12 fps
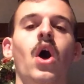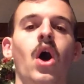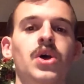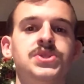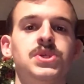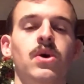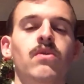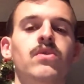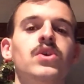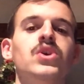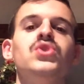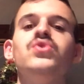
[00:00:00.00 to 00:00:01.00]
Also,
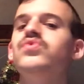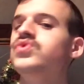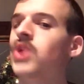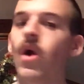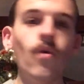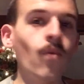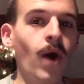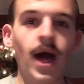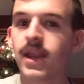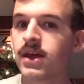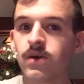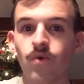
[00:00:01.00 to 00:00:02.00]
you don't
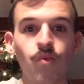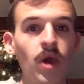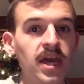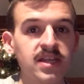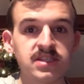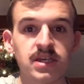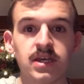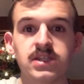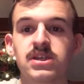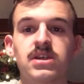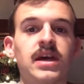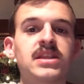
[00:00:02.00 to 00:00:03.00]
want to wait
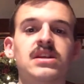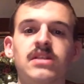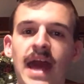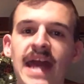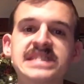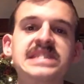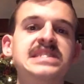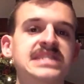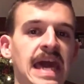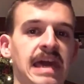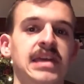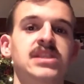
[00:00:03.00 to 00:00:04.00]
till like the last
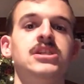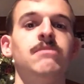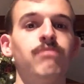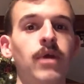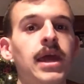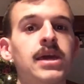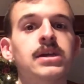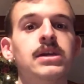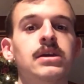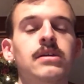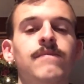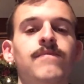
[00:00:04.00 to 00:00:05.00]
second to brake,
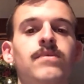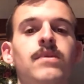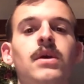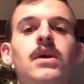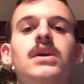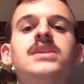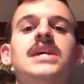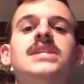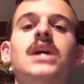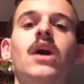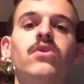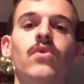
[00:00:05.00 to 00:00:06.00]
because
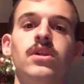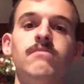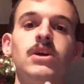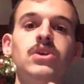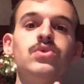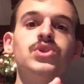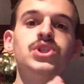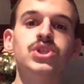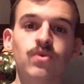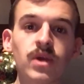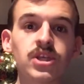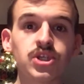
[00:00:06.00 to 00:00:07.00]
that's either going to make you
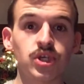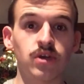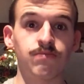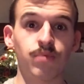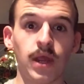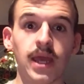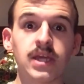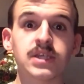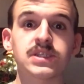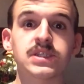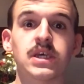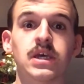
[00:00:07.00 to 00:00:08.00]
screech your
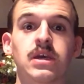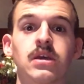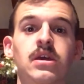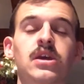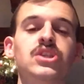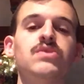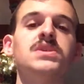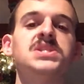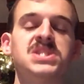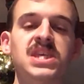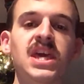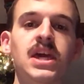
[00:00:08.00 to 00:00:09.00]
brakes into a
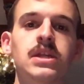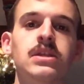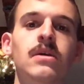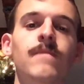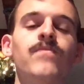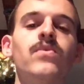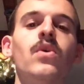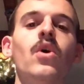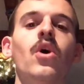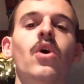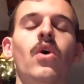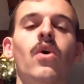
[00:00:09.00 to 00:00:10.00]
skid,
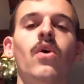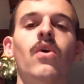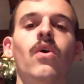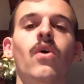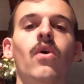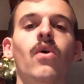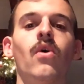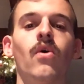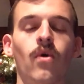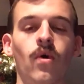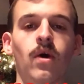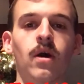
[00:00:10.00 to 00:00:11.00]

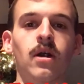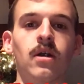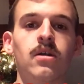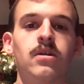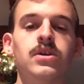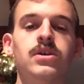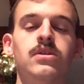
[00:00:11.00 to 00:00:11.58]
or